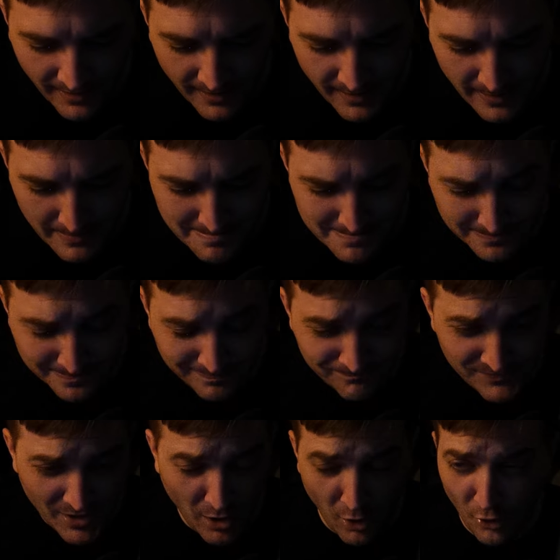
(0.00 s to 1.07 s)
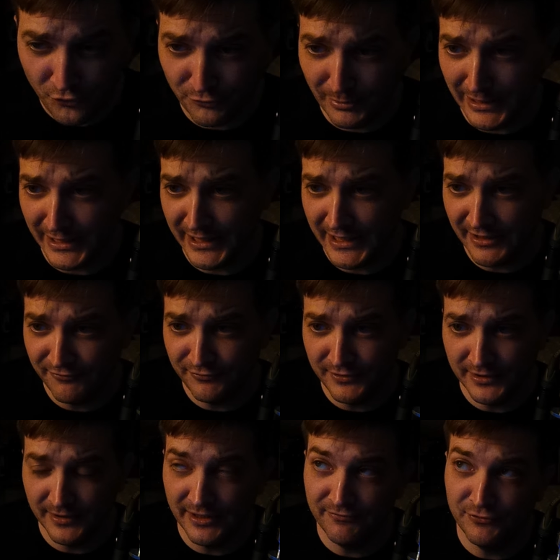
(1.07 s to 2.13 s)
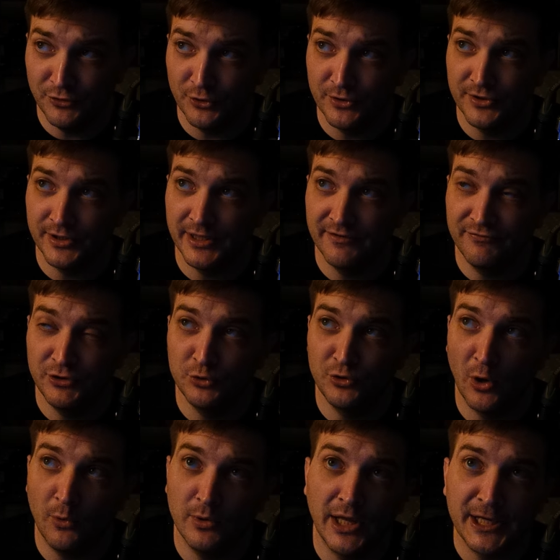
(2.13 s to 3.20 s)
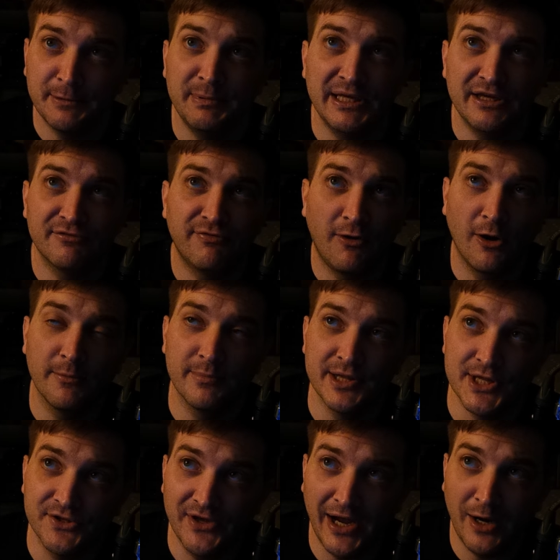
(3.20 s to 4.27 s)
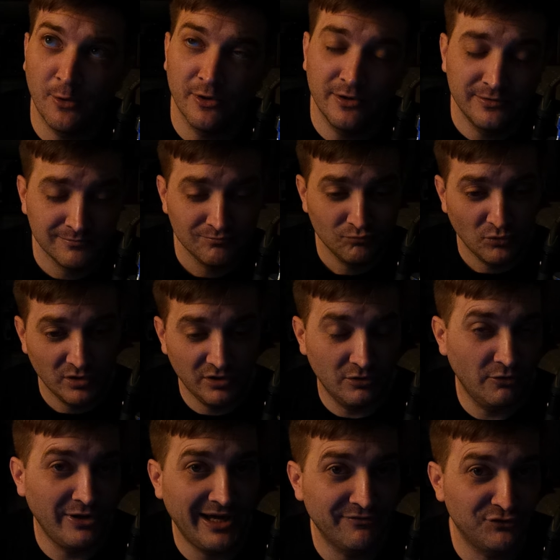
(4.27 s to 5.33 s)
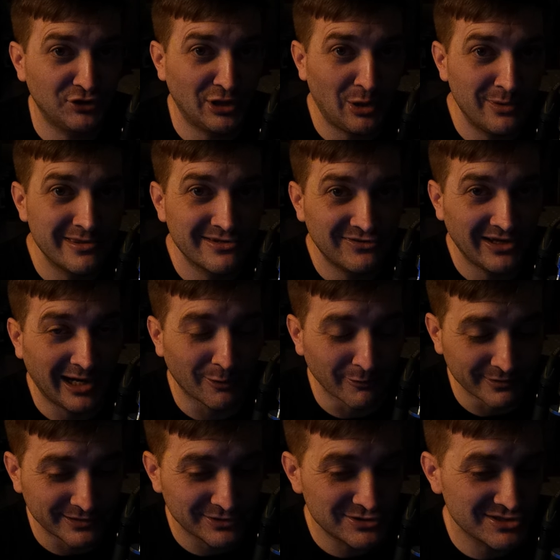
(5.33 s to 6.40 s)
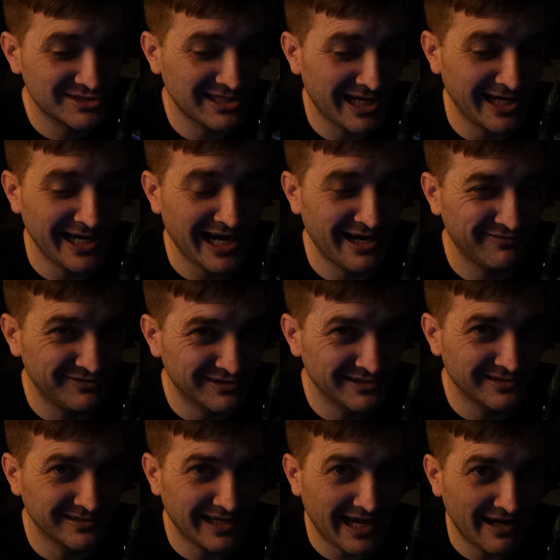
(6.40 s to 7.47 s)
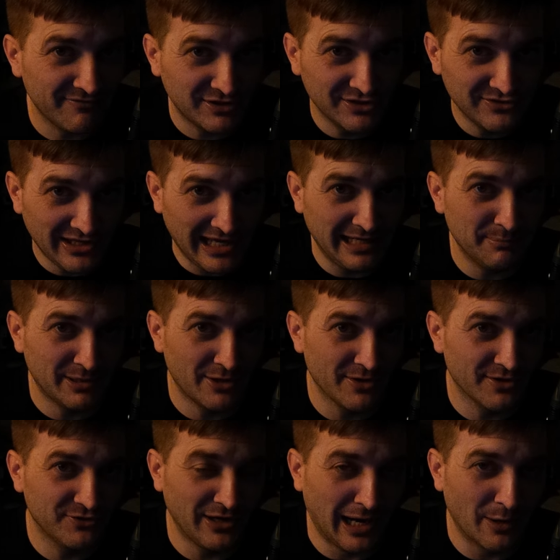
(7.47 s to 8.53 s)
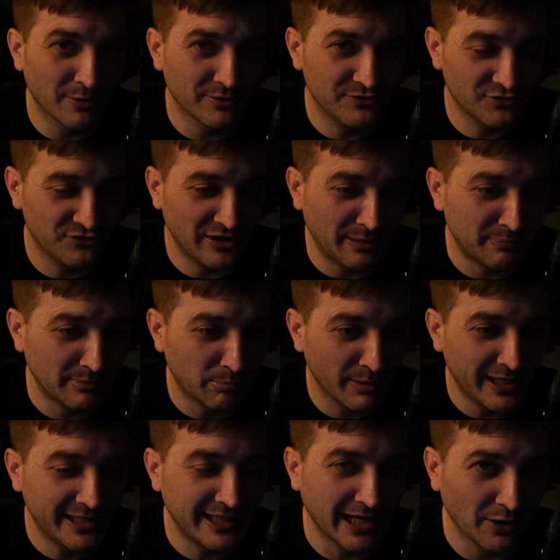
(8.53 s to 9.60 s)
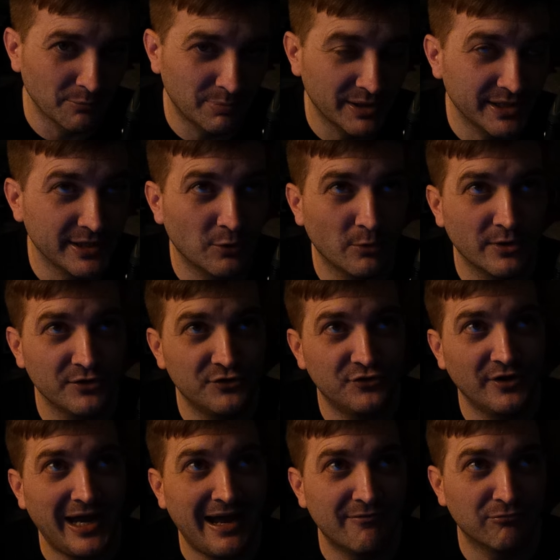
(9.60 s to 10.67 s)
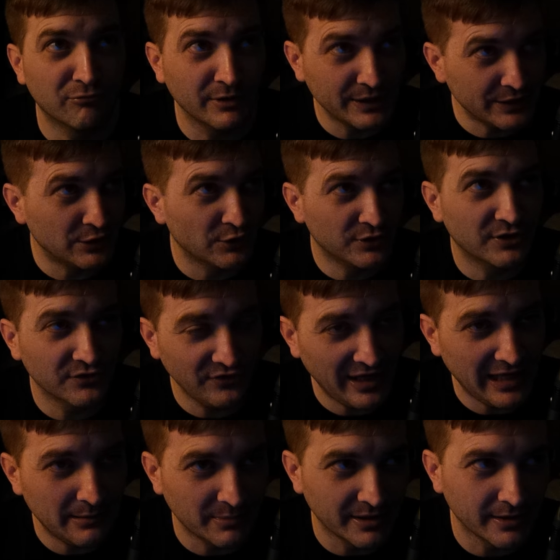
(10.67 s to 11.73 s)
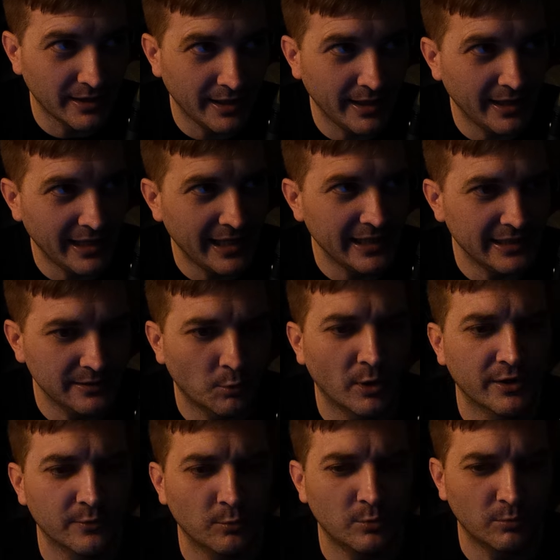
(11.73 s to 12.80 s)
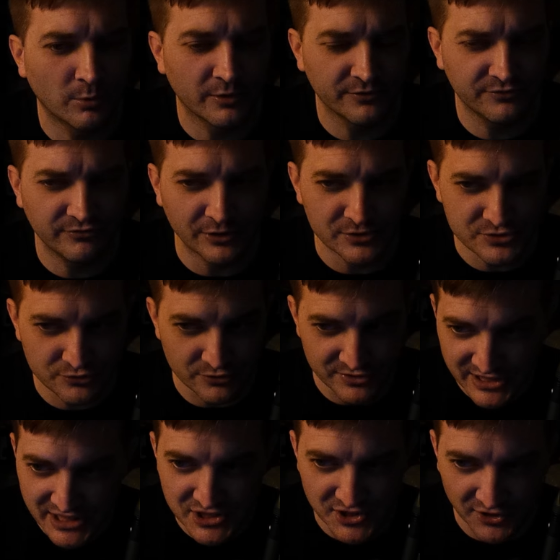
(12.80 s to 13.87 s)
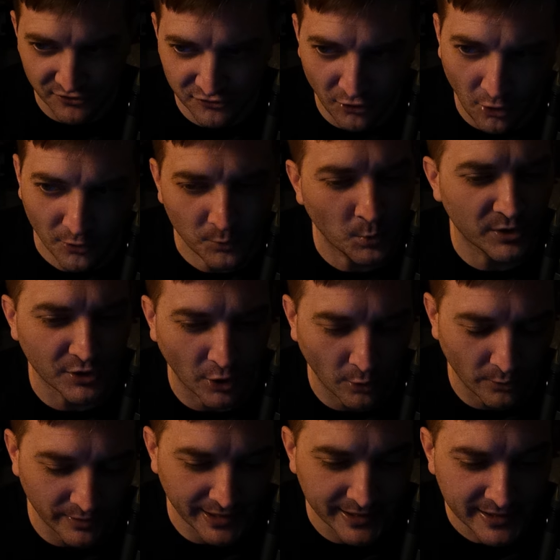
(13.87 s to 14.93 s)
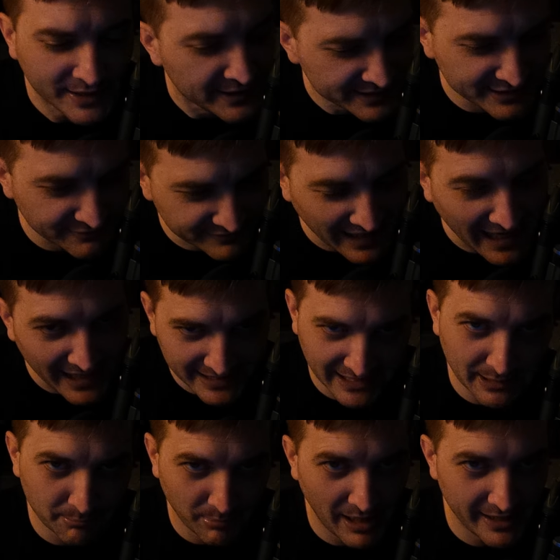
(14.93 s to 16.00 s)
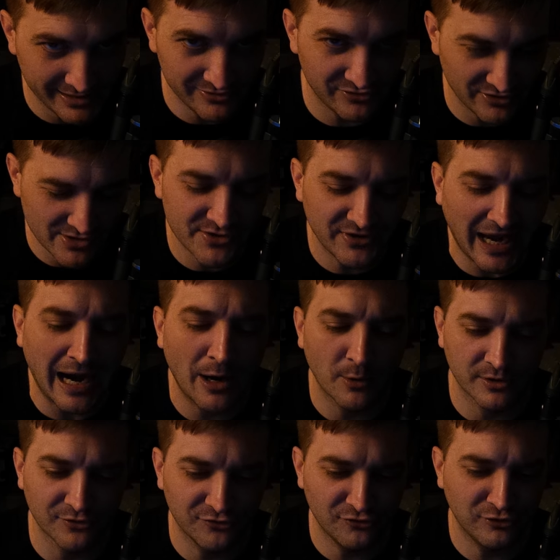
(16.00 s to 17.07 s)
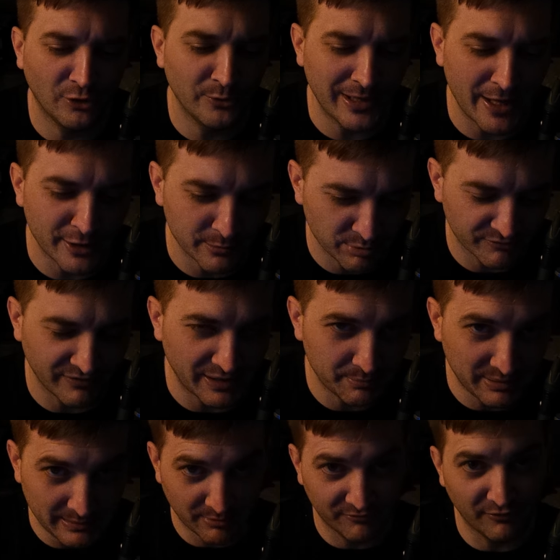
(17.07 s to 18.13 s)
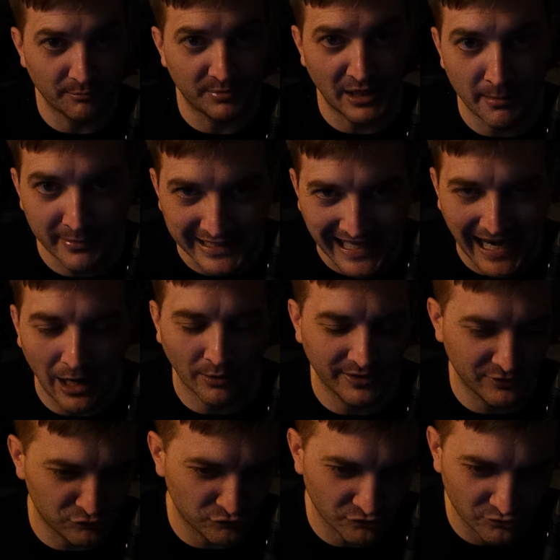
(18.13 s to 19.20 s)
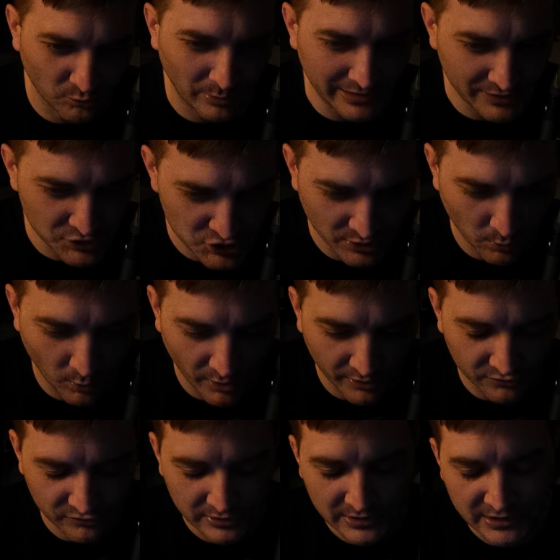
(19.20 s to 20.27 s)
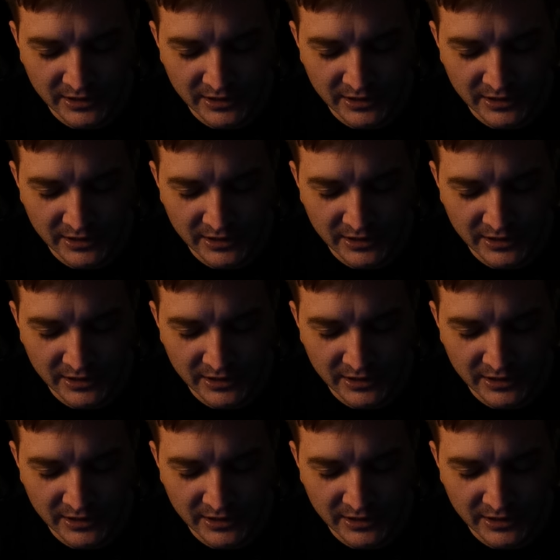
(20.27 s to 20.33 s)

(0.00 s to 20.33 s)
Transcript: Um, ultimately, if you if you're if you don't like being farmed in the tower, you don't have to go in the tower. You just kind of have to have containment on the tower to stop a breakout. But in order to have really good containment, uh, anyone worth their strategic salt would know that you've got to get bodies in the tower to slow down and prevent people from coming out. That's just the way the shit works.